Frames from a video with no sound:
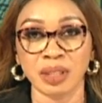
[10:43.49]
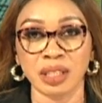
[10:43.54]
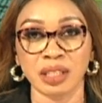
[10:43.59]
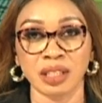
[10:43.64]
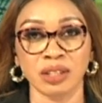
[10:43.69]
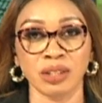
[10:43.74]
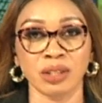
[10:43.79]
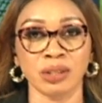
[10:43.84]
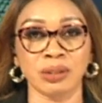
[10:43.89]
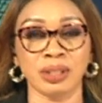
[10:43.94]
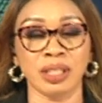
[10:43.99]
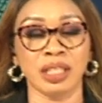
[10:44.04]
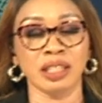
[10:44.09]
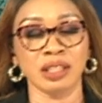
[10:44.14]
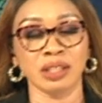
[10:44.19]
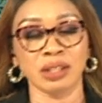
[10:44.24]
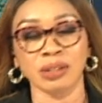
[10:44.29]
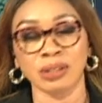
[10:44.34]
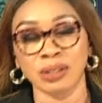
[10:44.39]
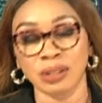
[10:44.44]
He's also a lead
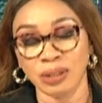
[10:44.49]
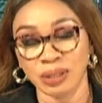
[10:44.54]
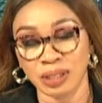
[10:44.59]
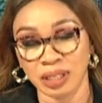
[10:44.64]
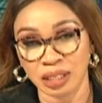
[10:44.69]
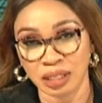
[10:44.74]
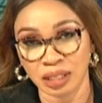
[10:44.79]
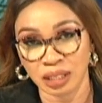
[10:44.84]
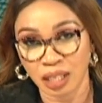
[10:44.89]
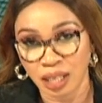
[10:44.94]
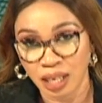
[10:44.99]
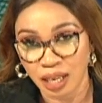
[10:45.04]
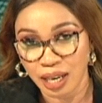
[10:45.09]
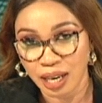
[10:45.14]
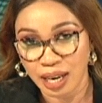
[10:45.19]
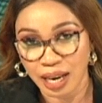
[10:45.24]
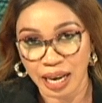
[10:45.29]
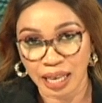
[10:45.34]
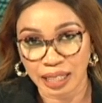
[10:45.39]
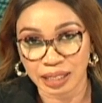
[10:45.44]
consultant
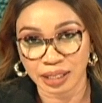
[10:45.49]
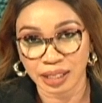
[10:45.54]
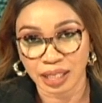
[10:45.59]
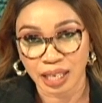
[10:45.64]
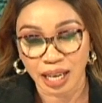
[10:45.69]
at